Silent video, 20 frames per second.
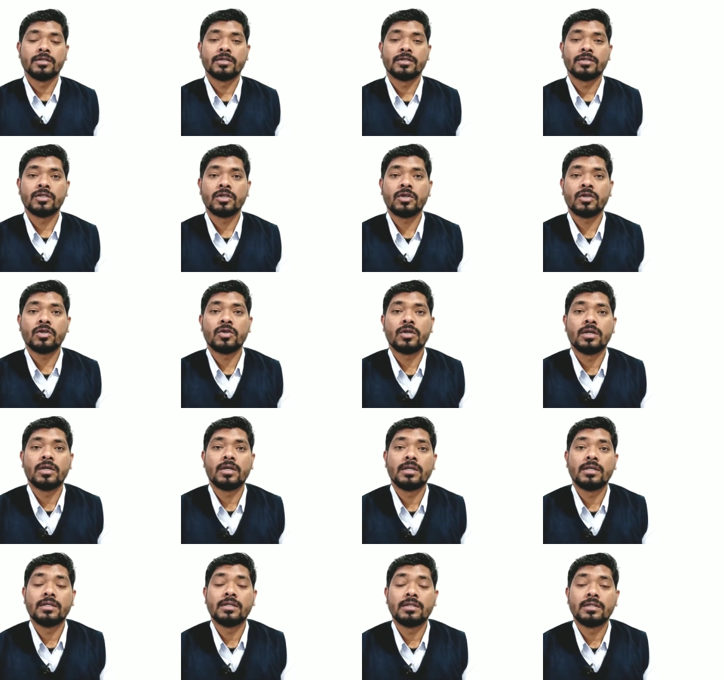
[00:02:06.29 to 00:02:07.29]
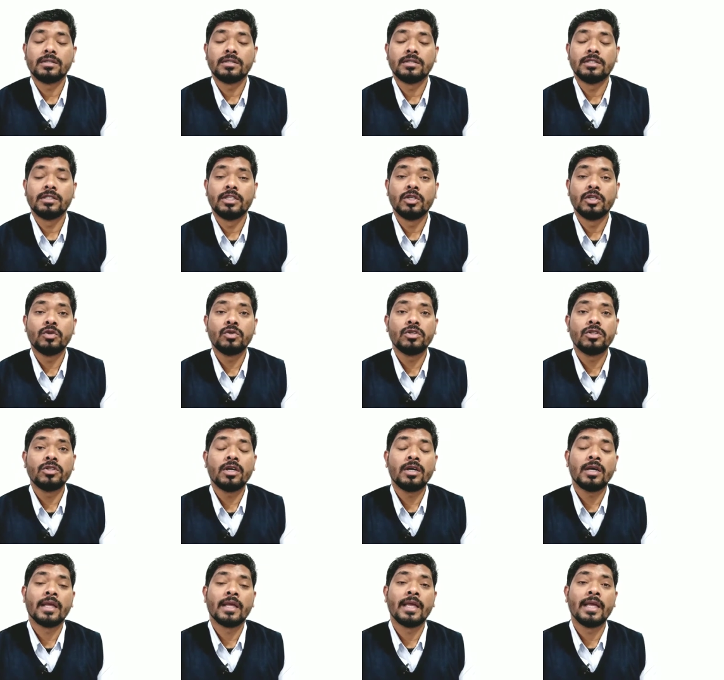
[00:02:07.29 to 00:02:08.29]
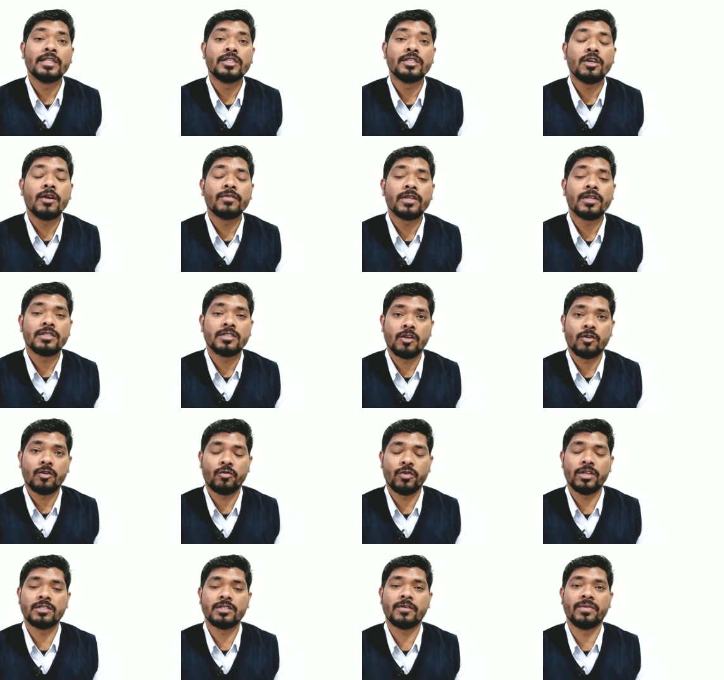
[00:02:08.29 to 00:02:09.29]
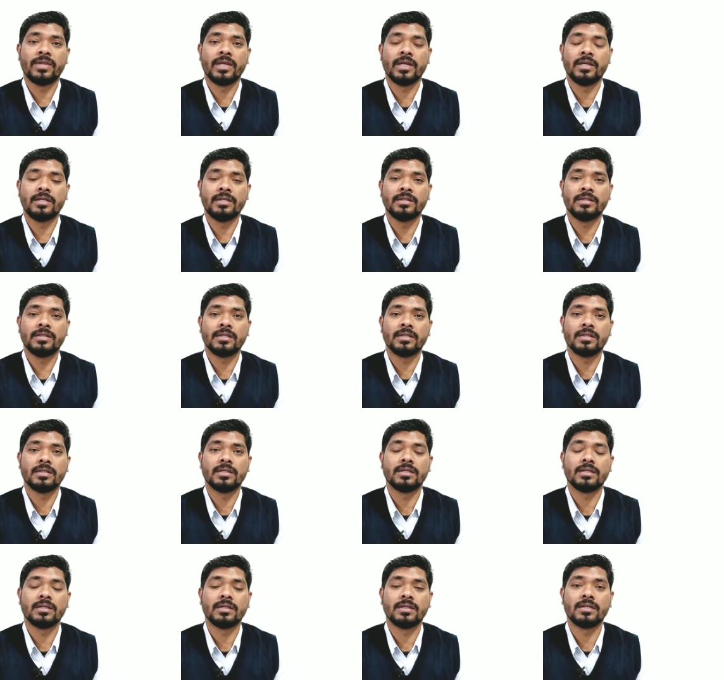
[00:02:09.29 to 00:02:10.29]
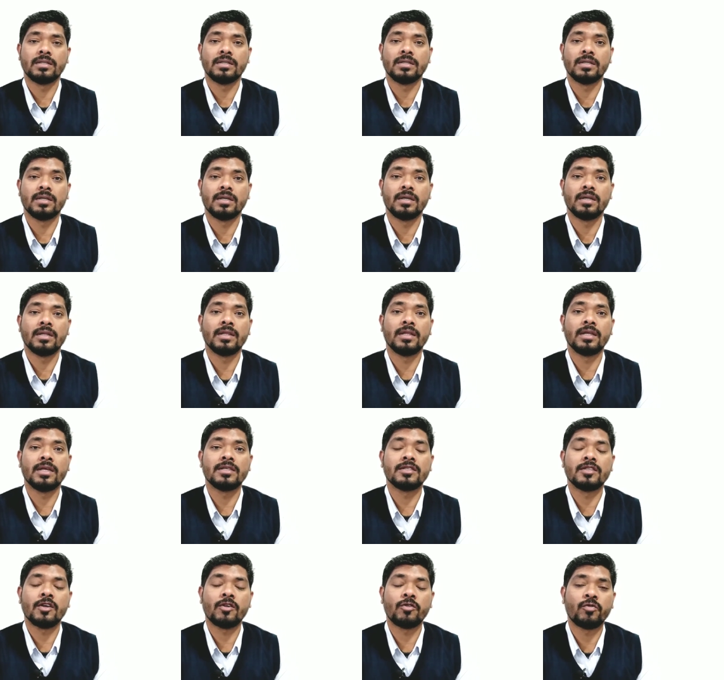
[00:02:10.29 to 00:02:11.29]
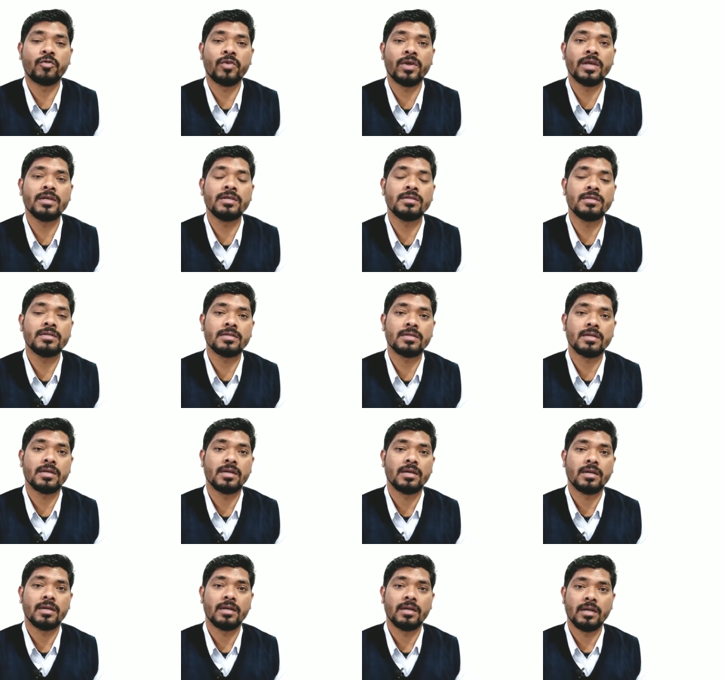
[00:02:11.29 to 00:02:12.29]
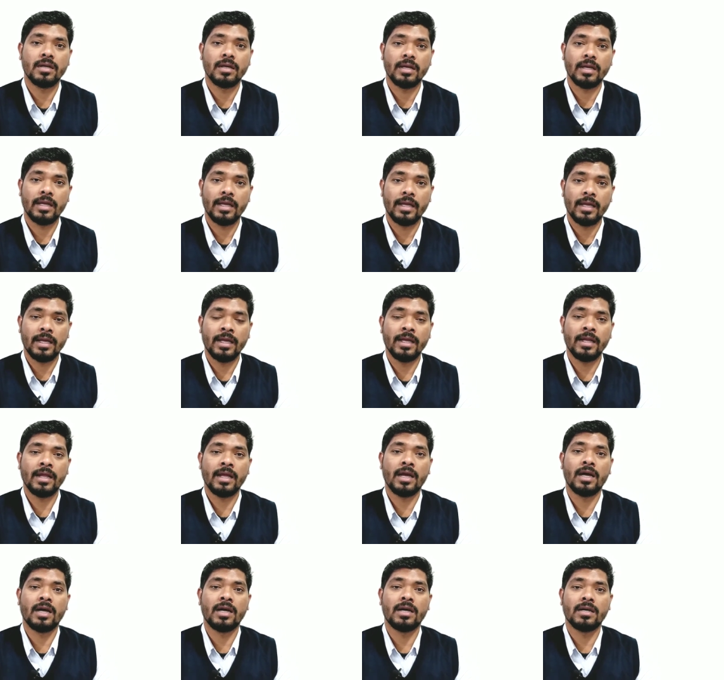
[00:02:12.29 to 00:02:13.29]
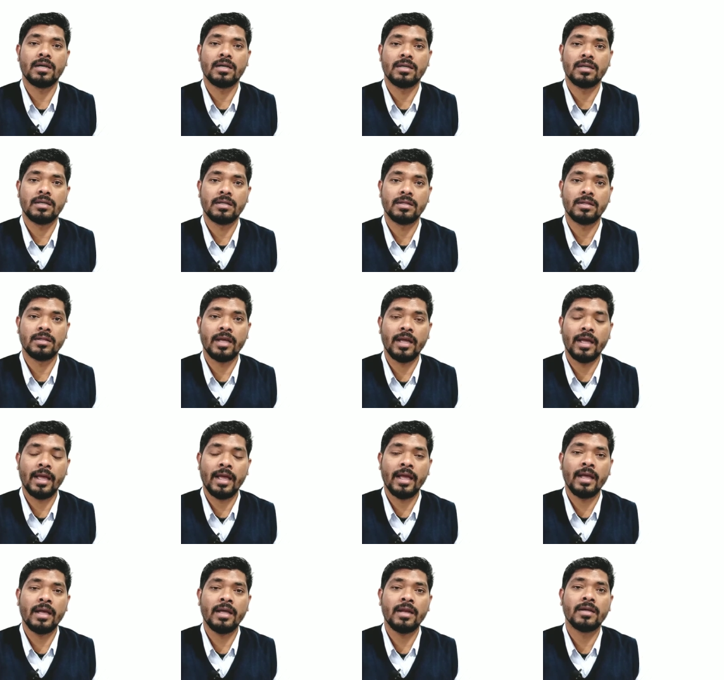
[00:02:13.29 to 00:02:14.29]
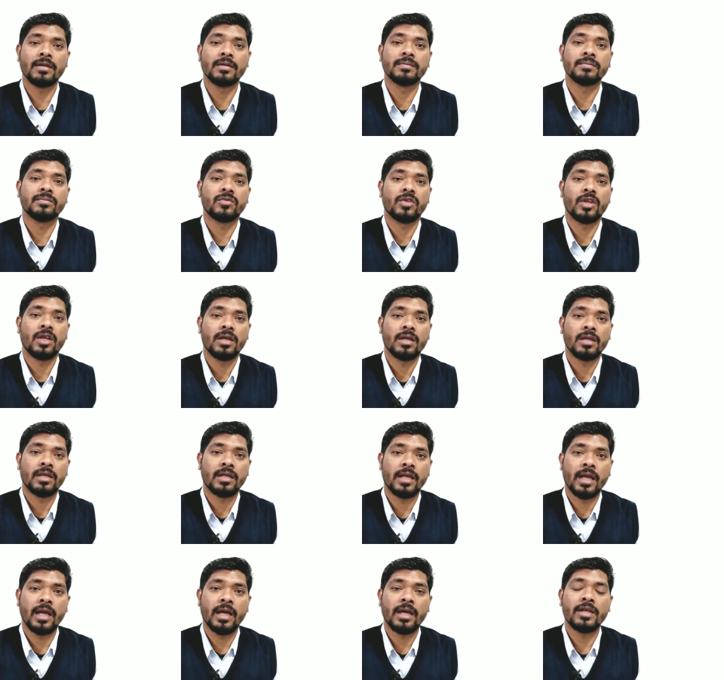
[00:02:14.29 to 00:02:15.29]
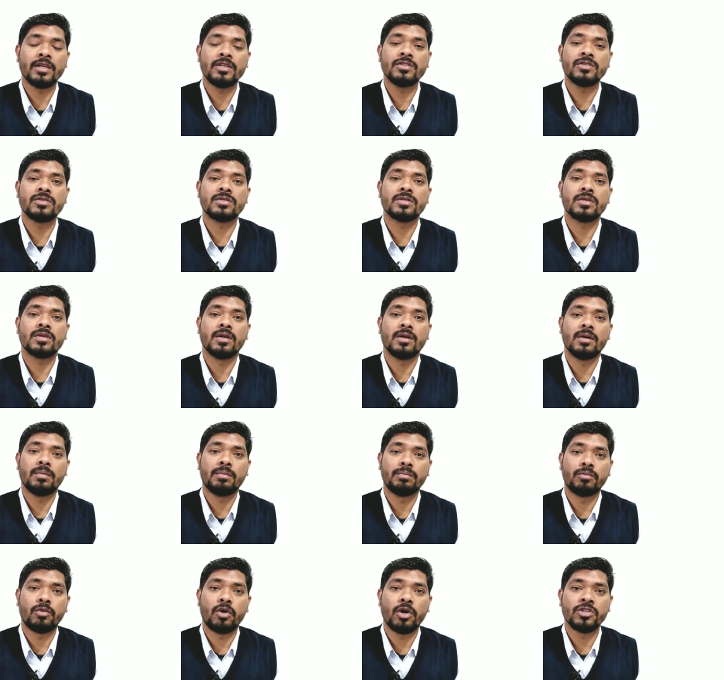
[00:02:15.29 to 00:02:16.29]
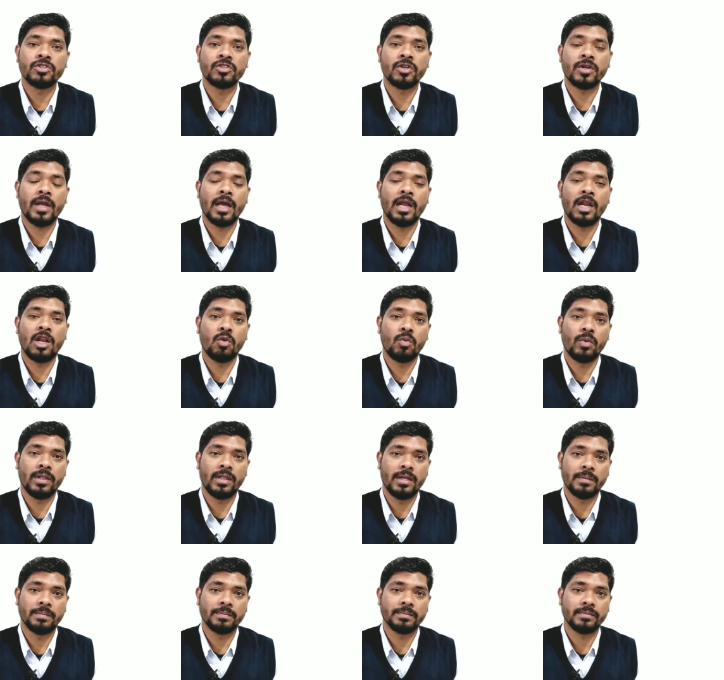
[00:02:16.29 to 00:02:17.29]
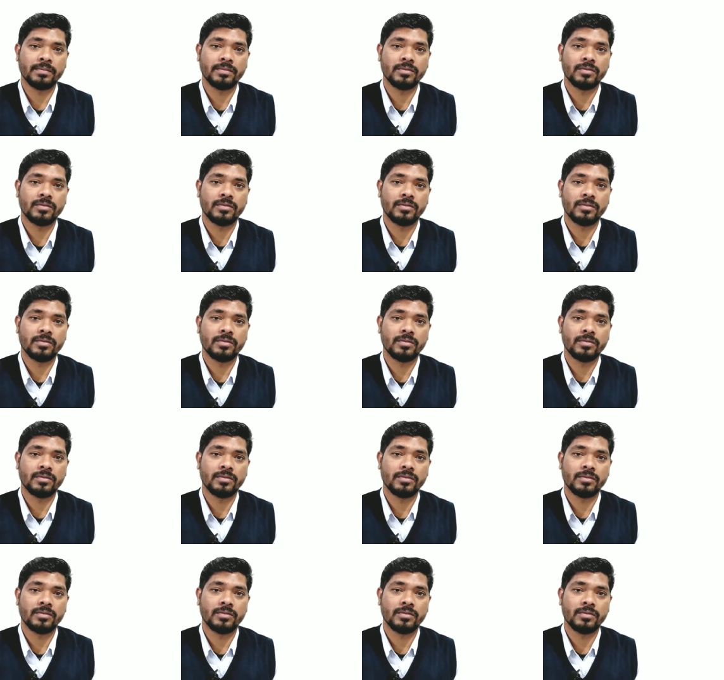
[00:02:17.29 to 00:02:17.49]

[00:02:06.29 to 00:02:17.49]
So, due to the heating of the surface of the earth, the surface area, the air carries moisture along with them.